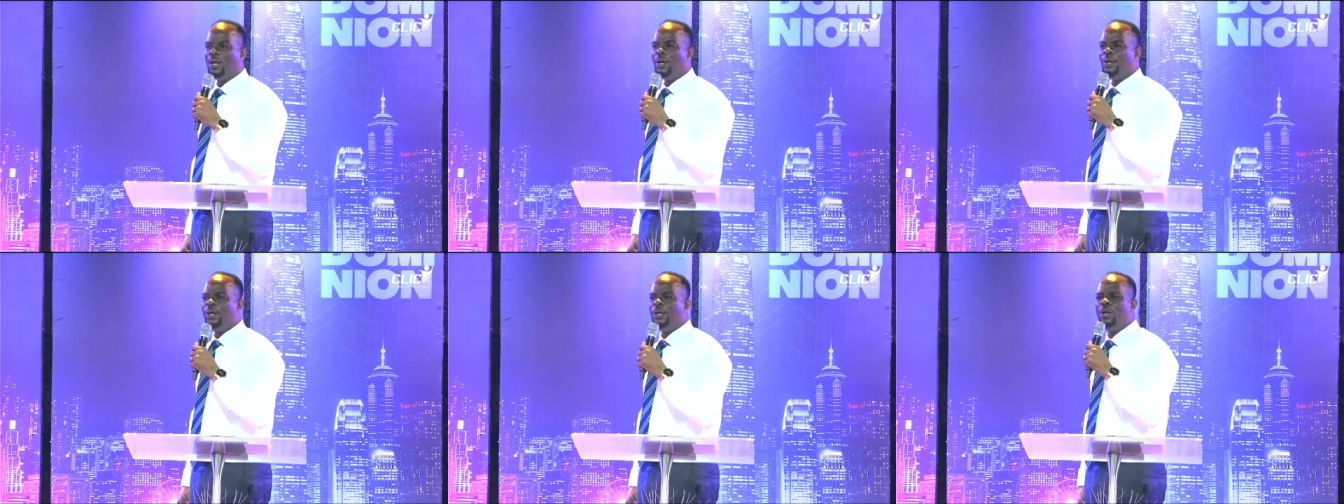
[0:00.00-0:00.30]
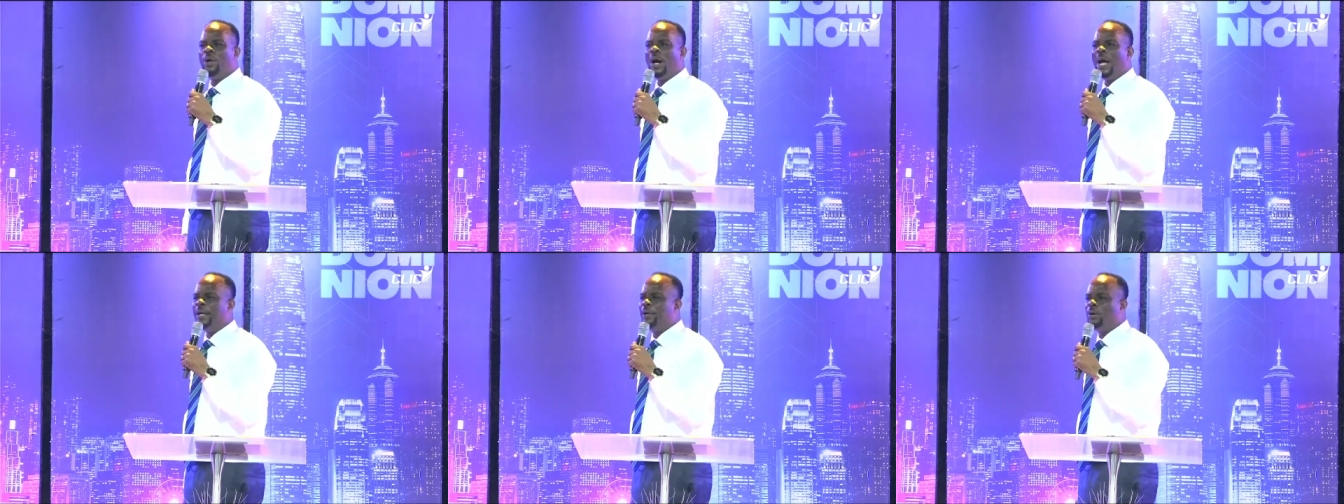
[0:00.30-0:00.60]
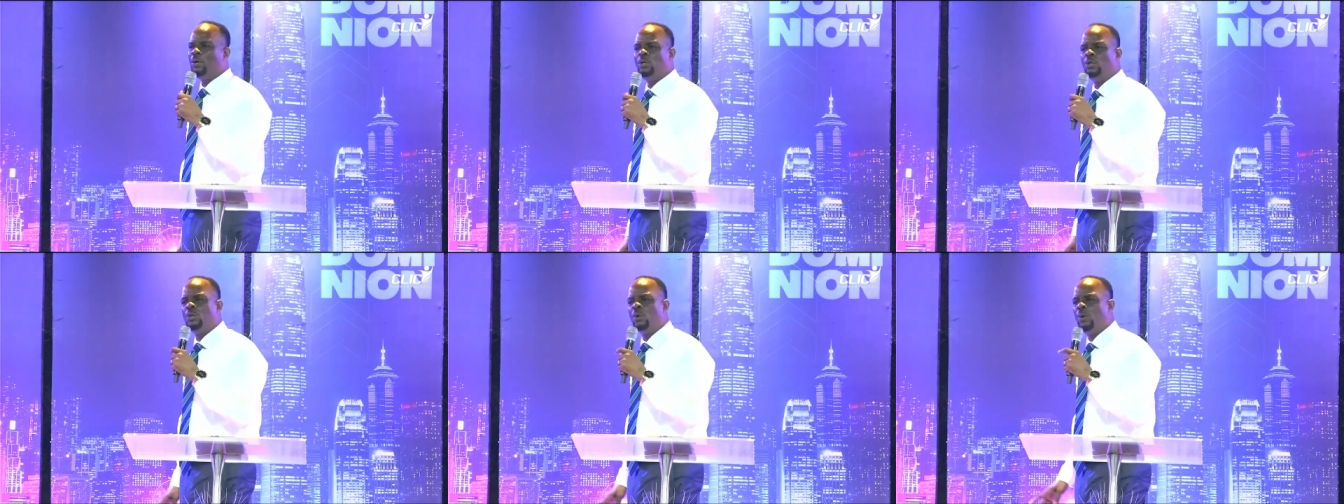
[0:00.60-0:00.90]
You know, I
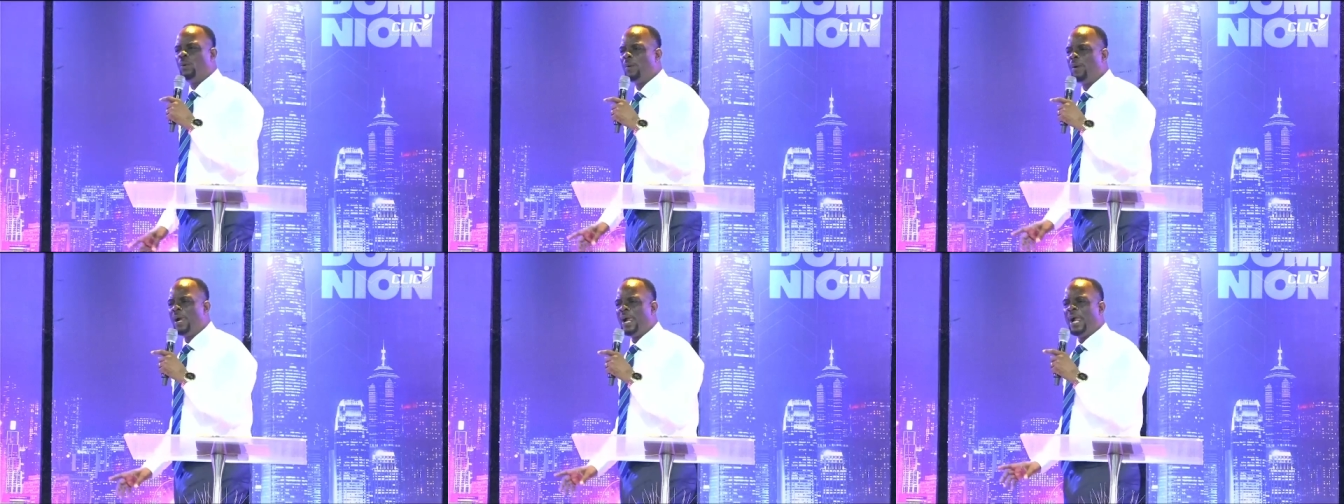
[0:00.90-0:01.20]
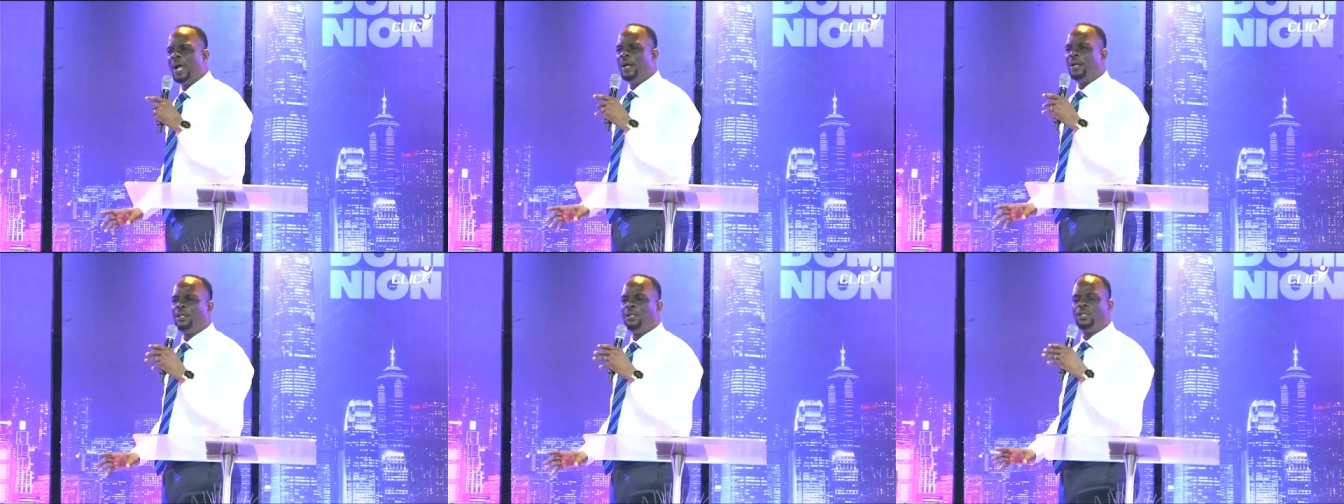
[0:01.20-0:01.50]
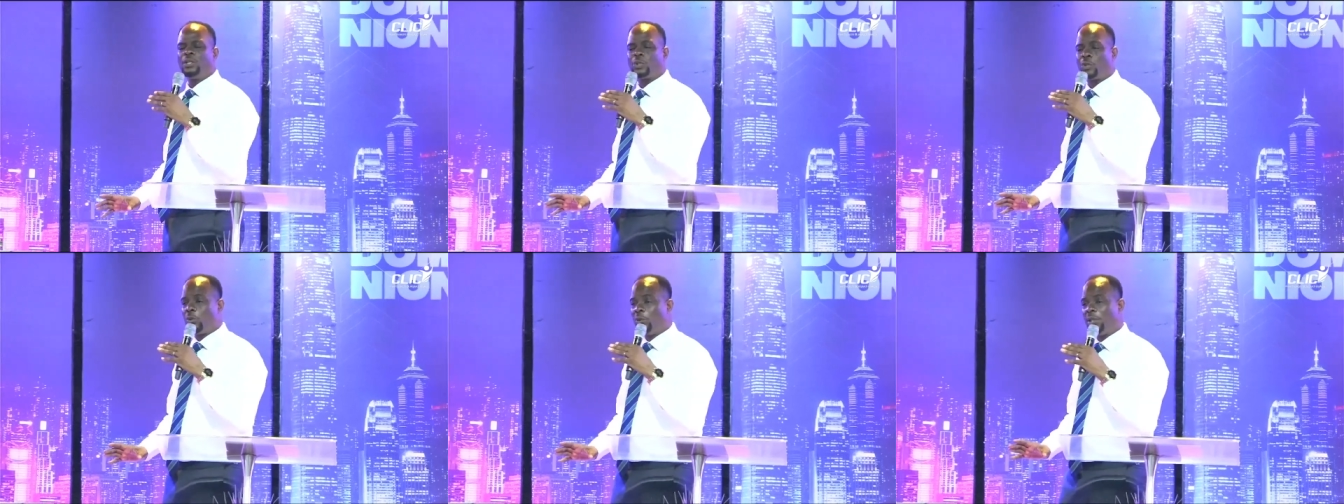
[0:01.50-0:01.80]
don't know. The
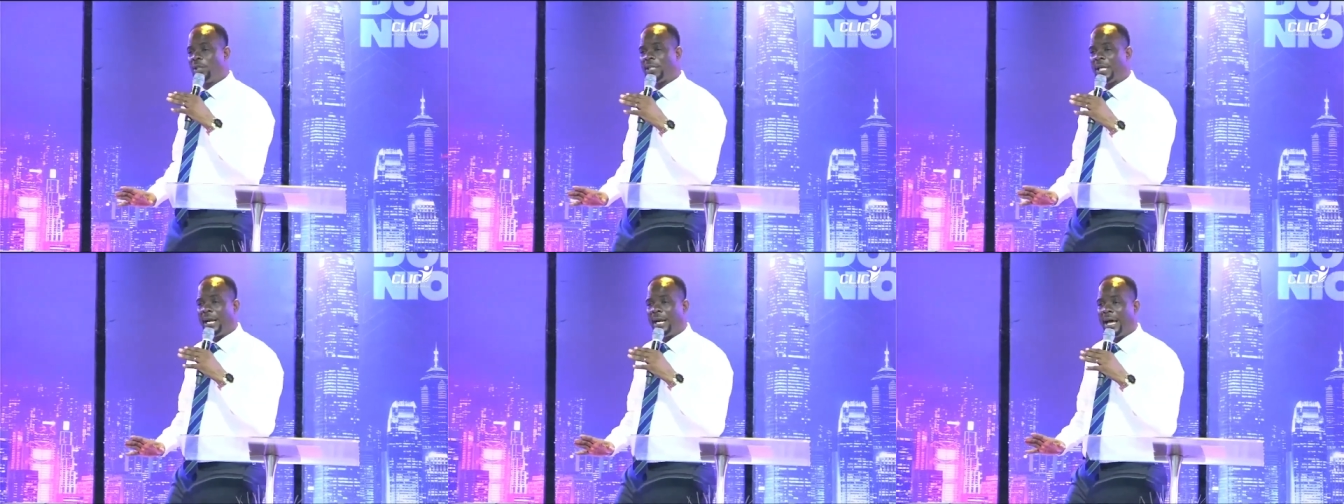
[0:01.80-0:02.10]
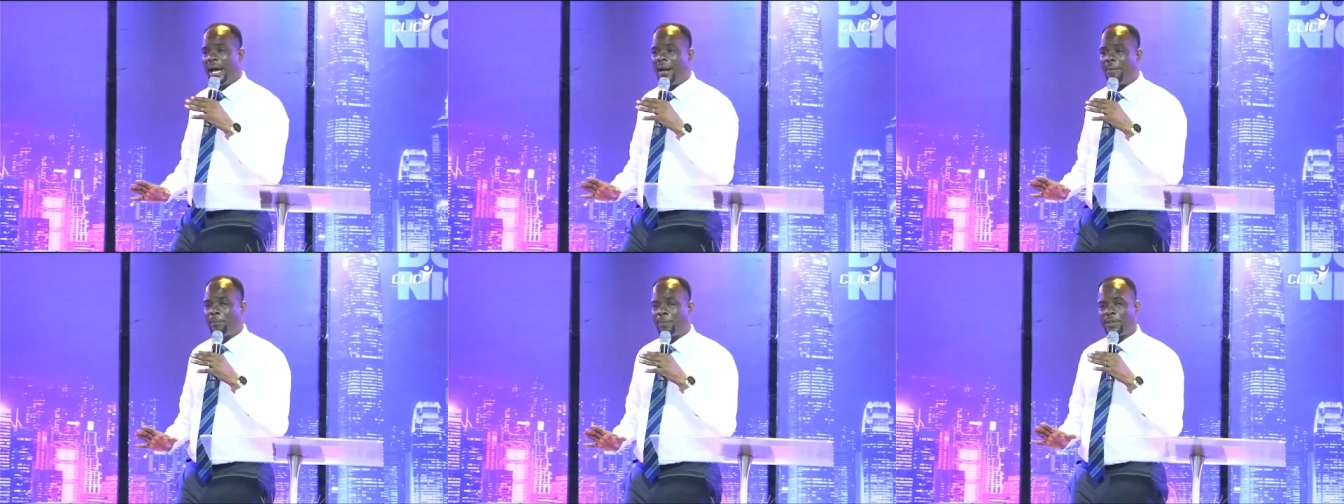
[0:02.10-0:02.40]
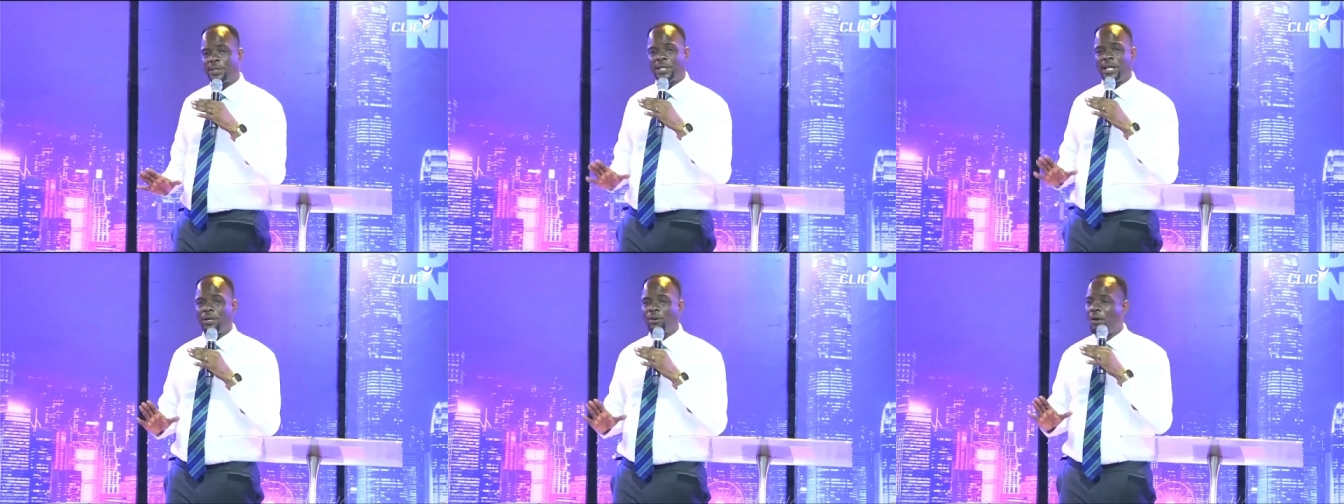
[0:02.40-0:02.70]
truth is that I
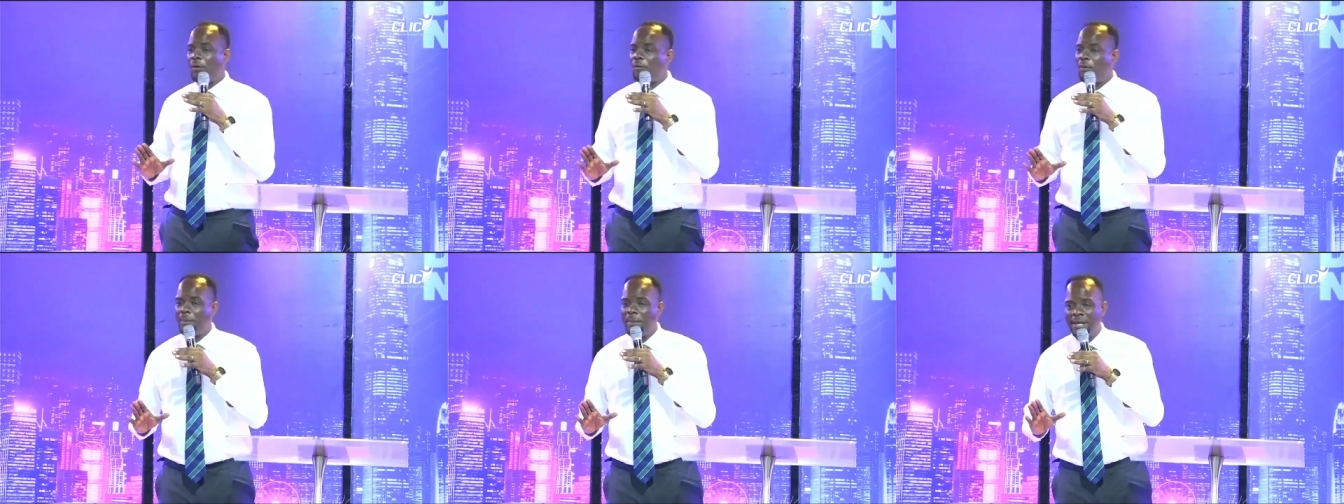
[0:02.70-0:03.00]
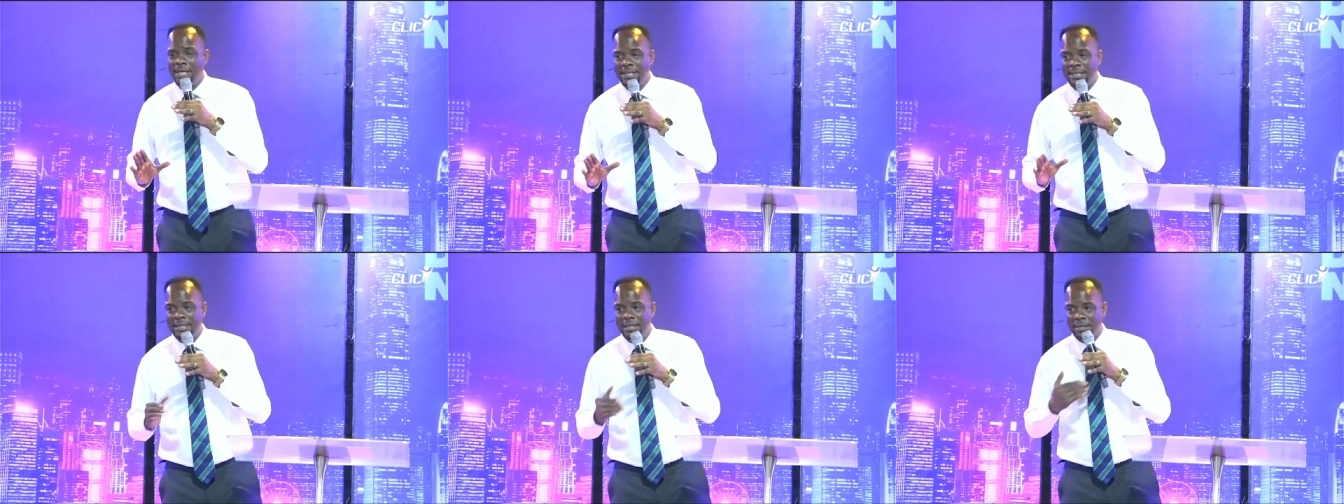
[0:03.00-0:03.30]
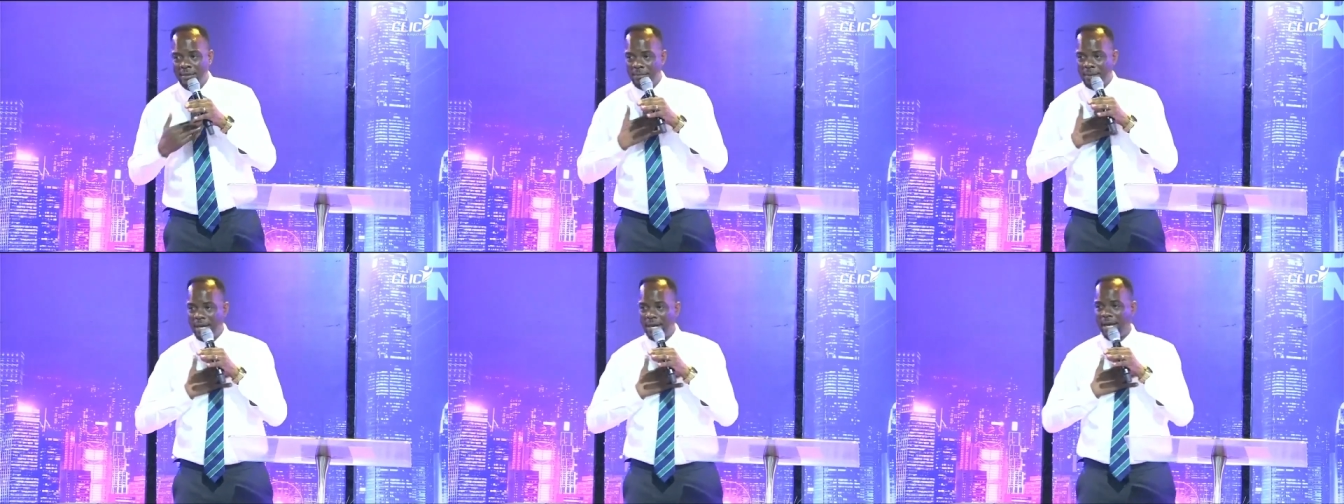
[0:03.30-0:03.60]
appreciate God for many things
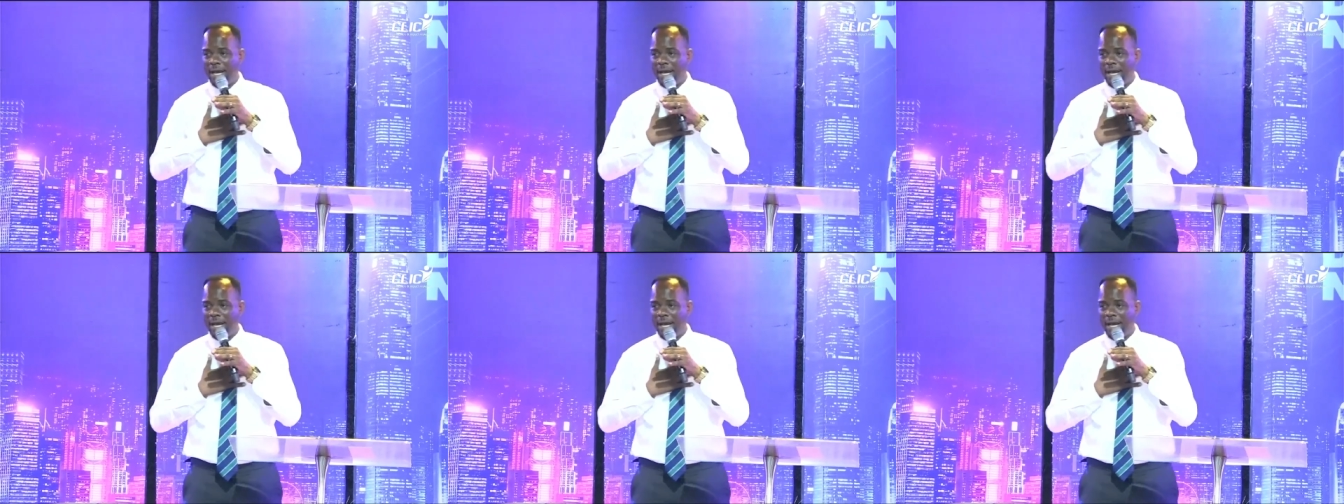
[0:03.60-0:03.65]
in my life.